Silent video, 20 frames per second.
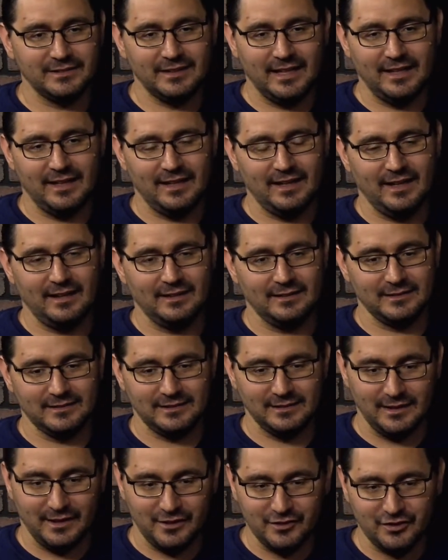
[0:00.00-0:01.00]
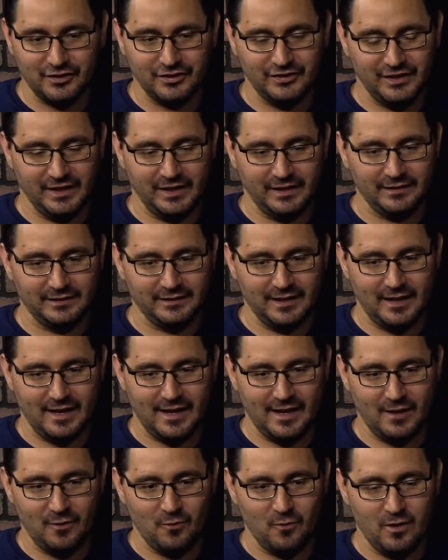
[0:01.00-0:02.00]
as interesting as
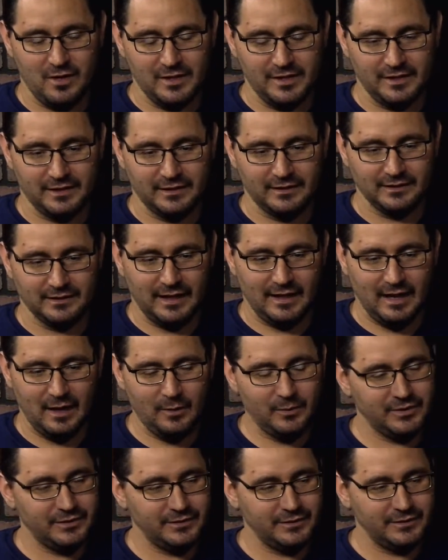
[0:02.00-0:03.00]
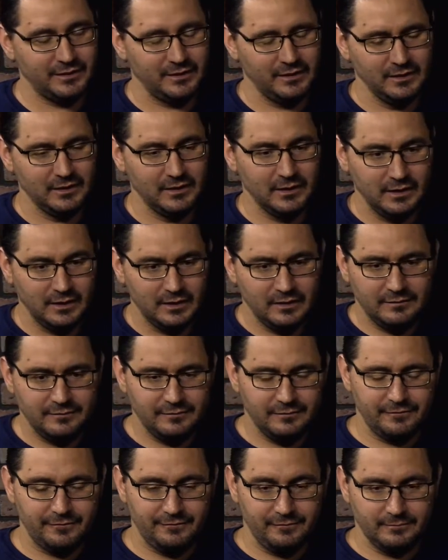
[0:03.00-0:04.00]
I wanted. 'Cause I was
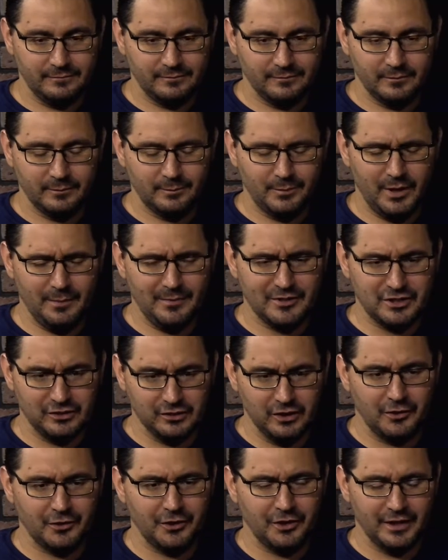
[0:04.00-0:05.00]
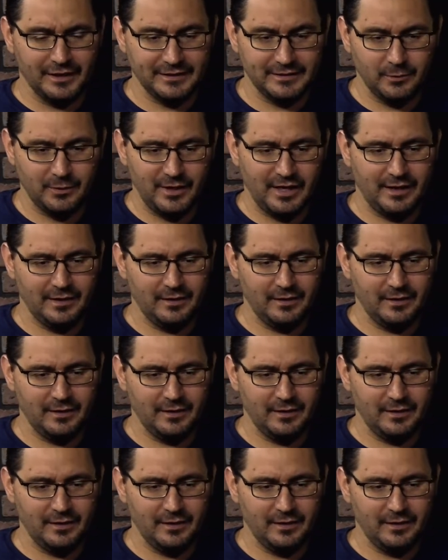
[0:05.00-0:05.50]
pretty much a loner. Like I said, when